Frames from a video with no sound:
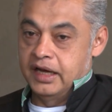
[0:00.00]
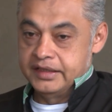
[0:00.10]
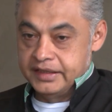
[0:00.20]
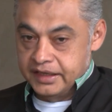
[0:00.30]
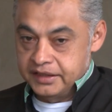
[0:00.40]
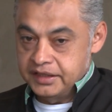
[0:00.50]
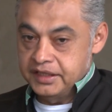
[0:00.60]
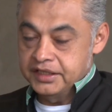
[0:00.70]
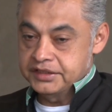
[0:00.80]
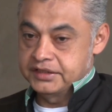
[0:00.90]
The other
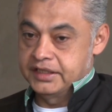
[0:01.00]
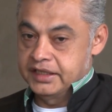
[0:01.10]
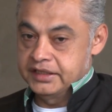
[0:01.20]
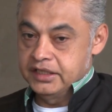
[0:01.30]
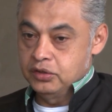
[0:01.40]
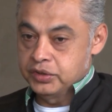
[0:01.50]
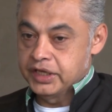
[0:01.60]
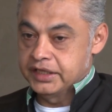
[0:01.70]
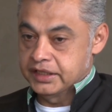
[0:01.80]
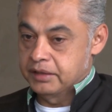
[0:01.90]
thing is that I think
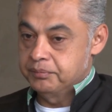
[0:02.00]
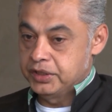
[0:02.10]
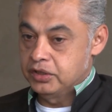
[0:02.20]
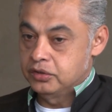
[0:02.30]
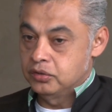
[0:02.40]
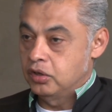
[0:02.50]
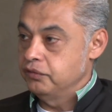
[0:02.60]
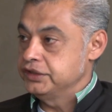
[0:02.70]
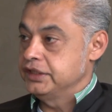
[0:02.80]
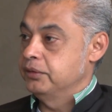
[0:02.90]
looking at the company on the whole,
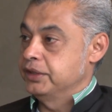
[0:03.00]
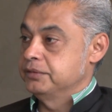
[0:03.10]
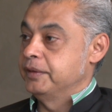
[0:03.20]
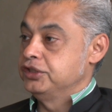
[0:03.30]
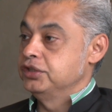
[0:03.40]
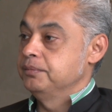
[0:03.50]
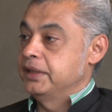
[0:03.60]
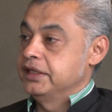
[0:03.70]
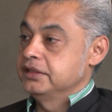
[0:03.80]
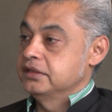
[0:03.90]
obviously our expansion
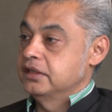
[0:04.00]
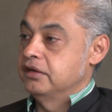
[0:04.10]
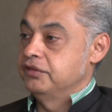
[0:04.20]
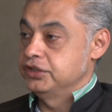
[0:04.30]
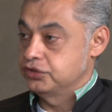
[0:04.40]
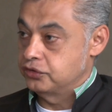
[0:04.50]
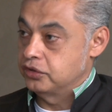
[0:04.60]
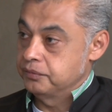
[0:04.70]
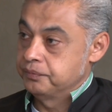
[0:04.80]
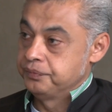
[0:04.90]
plans are very
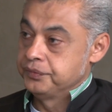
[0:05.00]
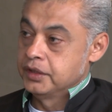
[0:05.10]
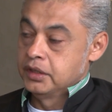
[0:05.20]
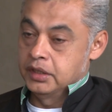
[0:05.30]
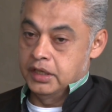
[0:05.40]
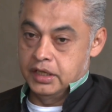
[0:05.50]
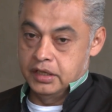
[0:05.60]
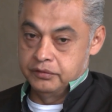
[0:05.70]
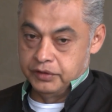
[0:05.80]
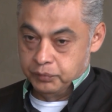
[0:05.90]
strong.
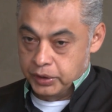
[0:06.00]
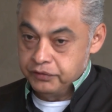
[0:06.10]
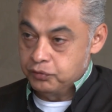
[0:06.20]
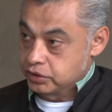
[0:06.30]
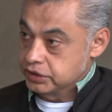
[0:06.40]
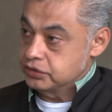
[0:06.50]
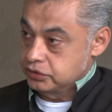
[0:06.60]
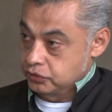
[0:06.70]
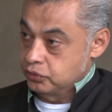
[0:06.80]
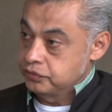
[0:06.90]
We are very focused
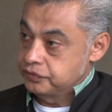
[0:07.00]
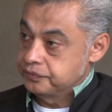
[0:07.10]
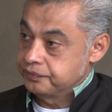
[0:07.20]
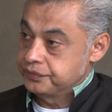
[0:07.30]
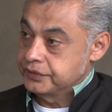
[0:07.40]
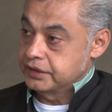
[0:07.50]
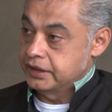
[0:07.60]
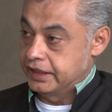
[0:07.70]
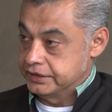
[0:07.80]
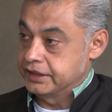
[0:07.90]
on growth
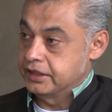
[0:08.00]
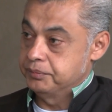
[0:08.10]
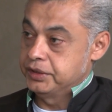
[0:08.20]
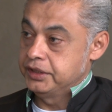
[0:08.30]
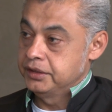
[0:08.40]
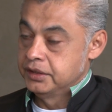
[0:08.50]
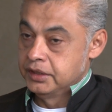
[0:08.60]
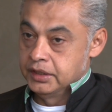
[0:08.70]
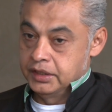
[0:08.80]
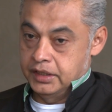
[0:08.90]
as a company.
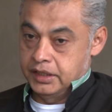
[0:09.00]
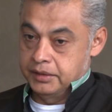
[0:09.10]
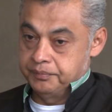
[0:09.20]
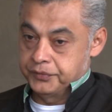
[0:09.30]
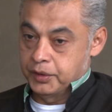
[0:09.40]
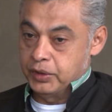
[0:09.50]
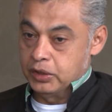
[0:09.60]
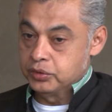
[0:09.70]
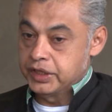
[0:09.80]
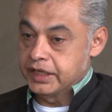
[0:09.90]
We
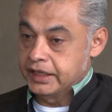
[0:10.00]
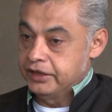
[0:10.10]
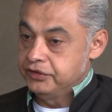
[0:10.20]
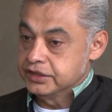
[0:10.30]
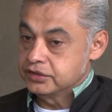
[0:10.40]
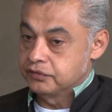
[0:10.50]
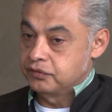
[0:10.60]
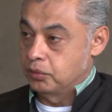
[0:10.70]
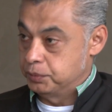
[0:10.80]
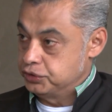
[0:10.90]
are looking at areas of
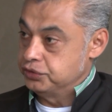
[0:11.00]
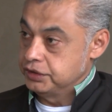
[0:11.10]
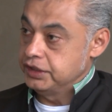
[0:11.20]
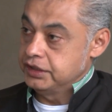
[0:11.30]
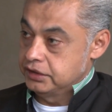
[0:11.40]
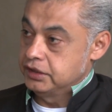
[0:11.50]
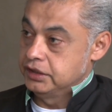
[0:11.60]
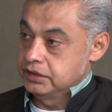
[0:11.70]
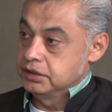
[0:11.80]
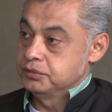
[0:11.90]
opportunity
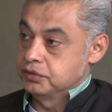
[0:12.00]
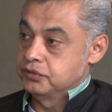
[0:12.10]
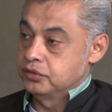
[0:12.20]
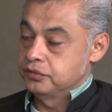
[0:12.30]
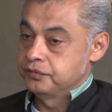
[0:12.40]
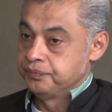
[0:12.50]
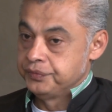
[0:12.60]
in terms of growth.